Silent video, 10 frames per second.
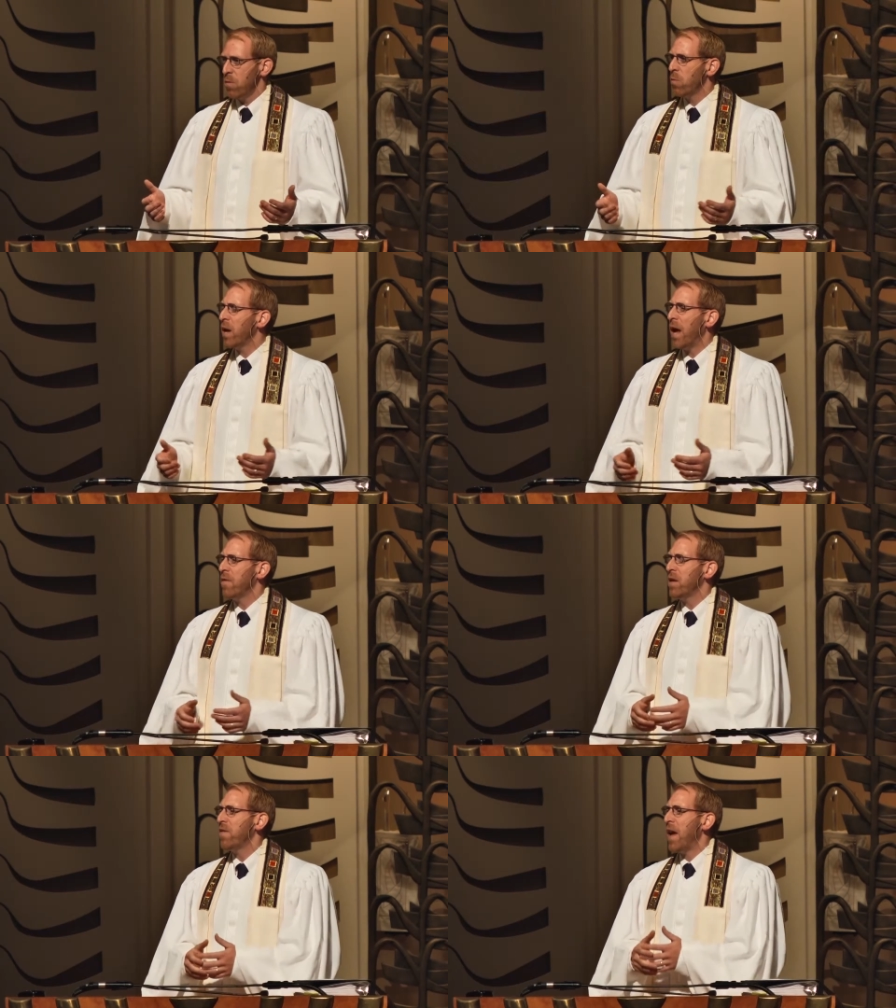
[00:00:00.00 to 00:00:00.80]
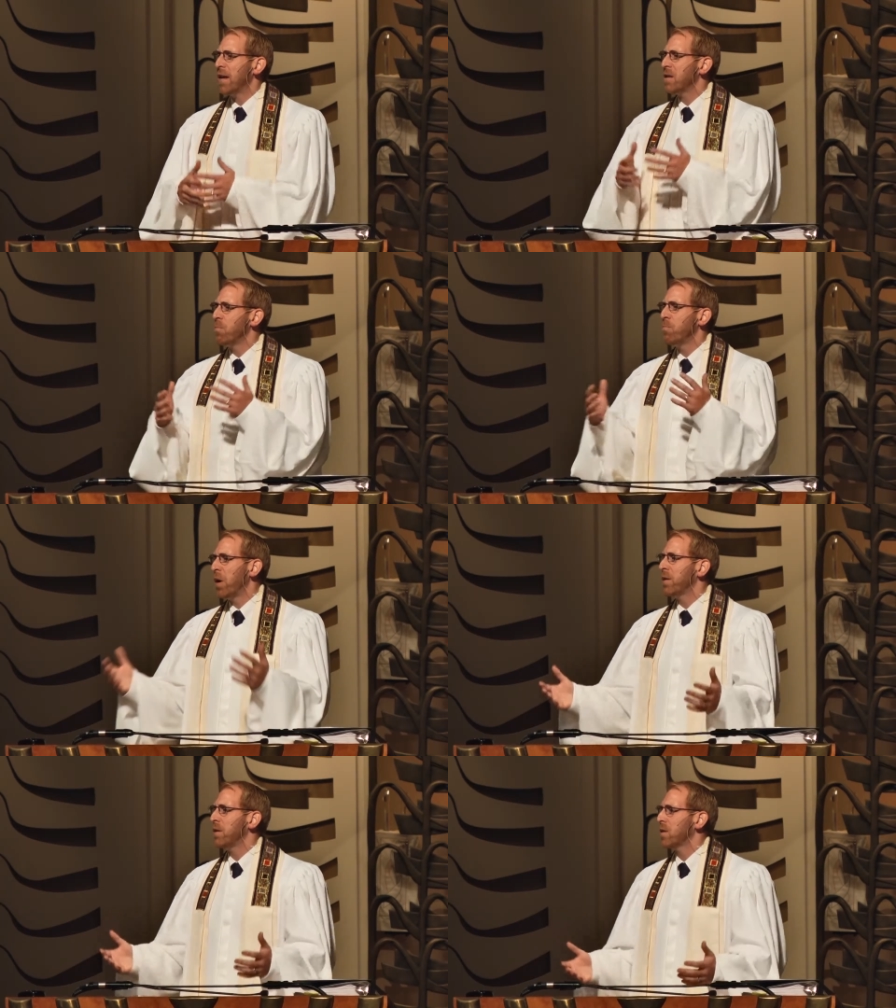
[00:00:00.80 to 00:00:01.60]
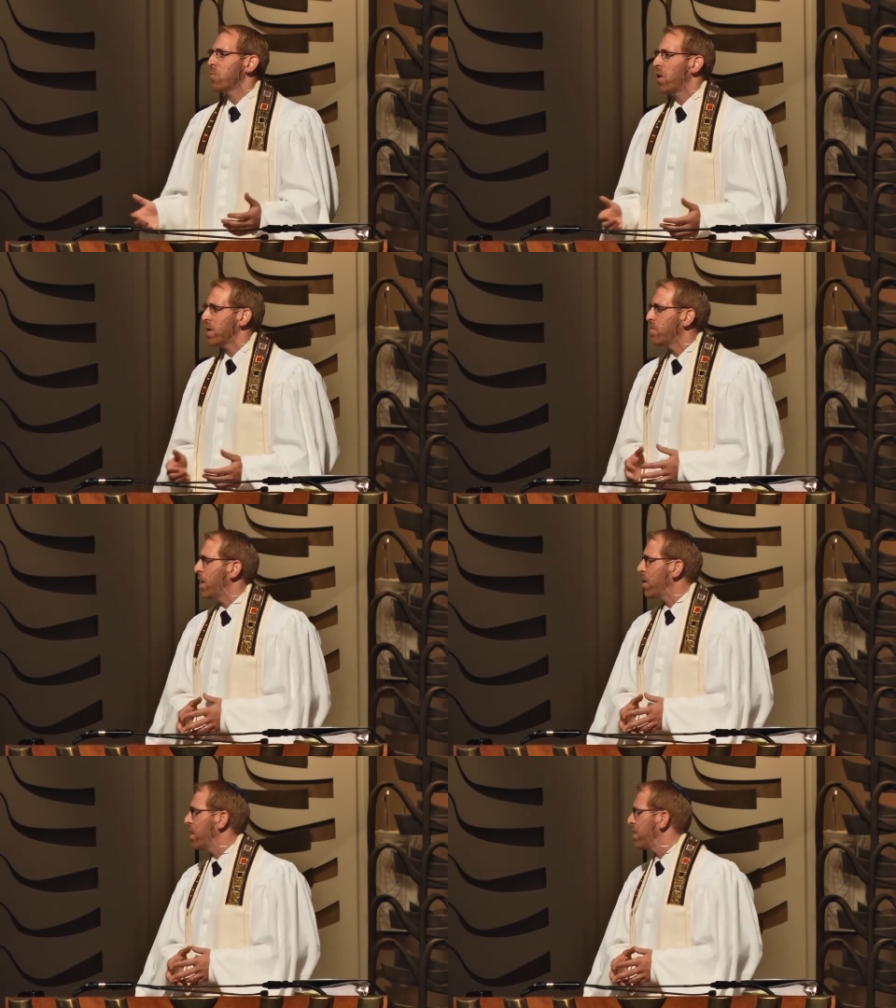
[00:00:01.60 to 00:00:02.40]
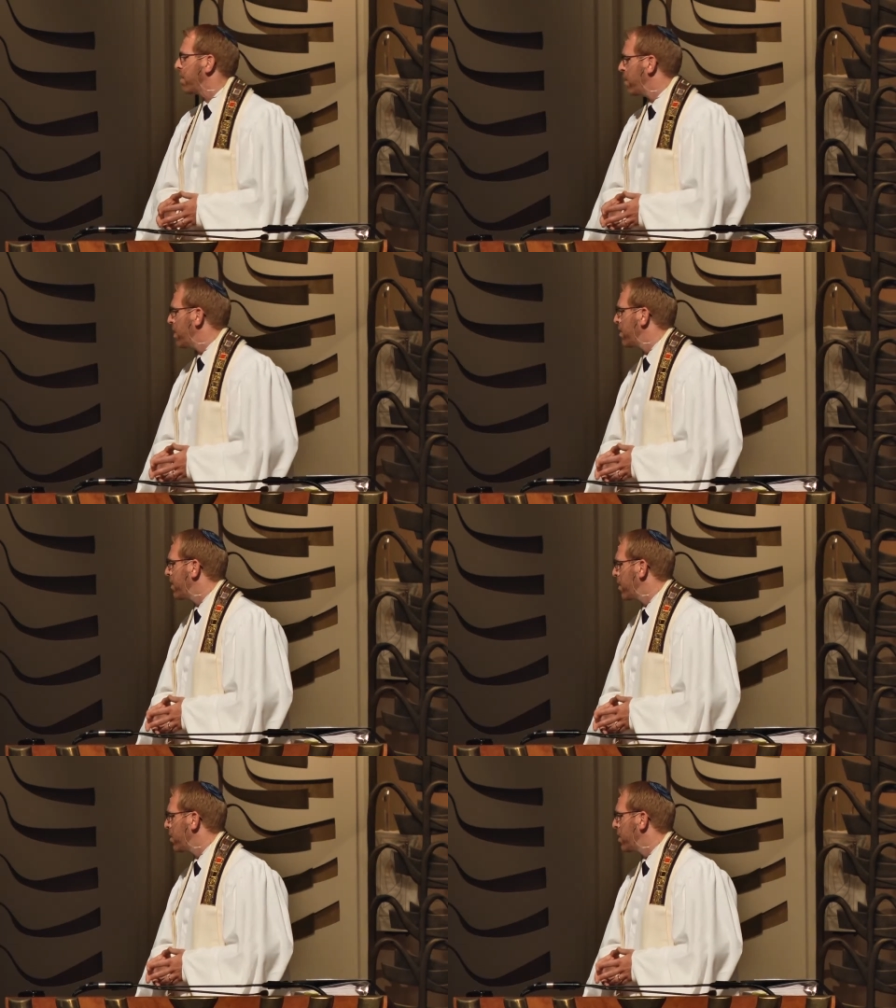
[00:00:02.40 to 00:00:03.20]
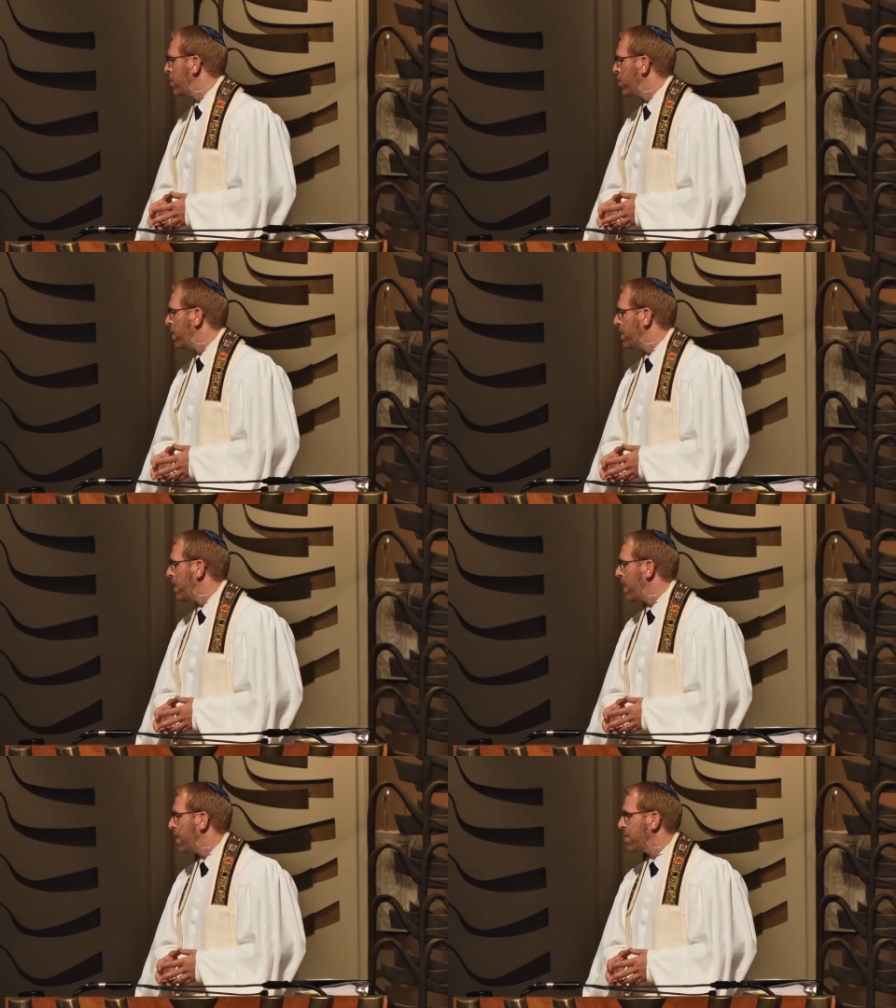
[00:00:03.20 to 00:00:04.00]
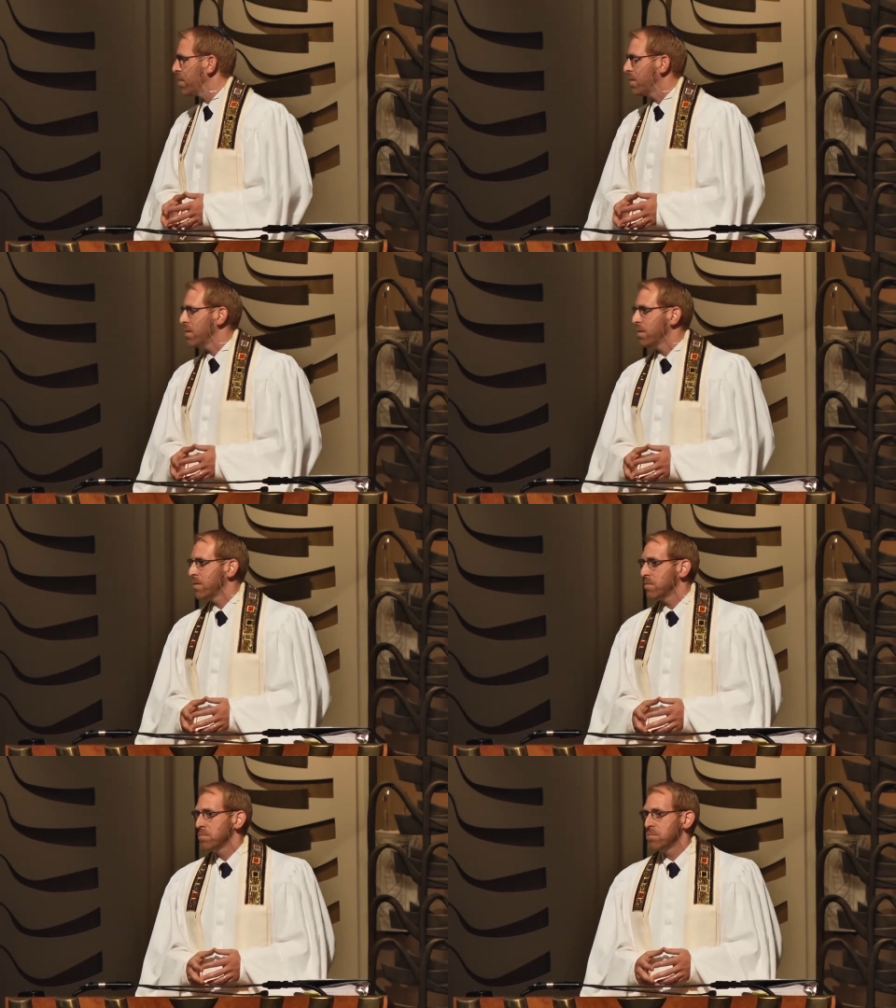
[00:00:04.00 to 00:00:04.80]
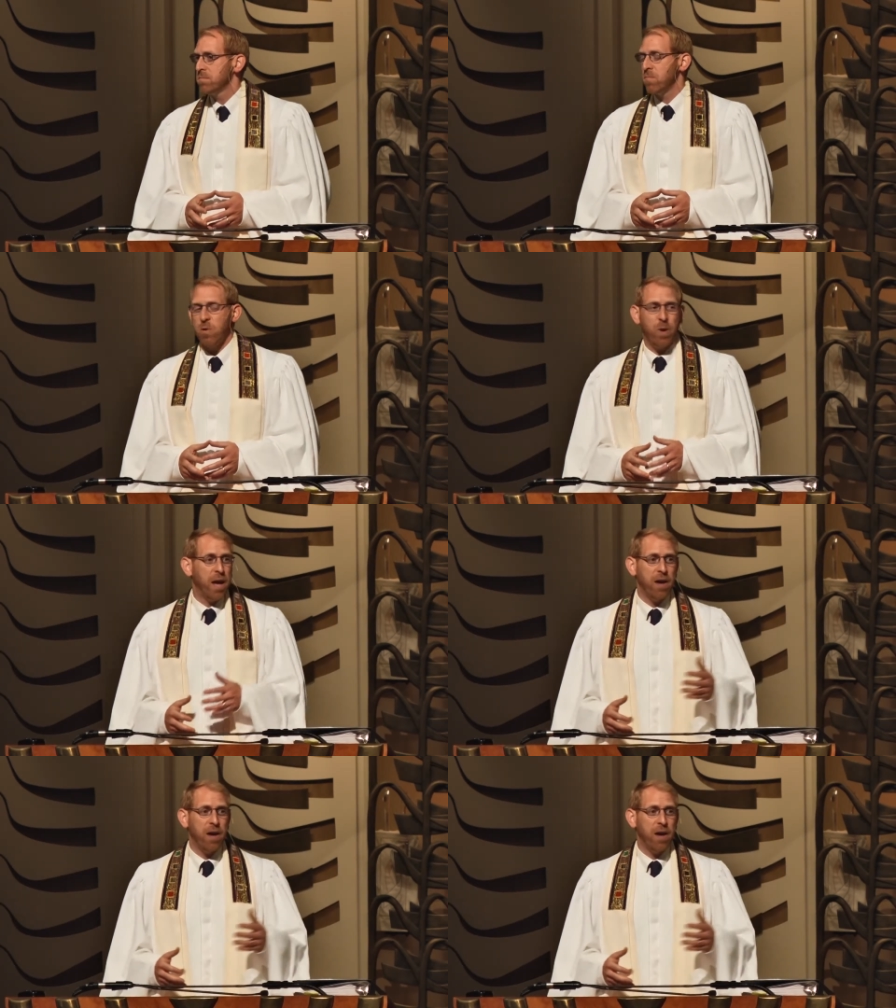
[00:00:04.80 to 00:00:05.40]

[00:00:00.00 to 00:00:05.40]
Would we have the vast abundance, prosperity, and freedom that we enjoy today? Would we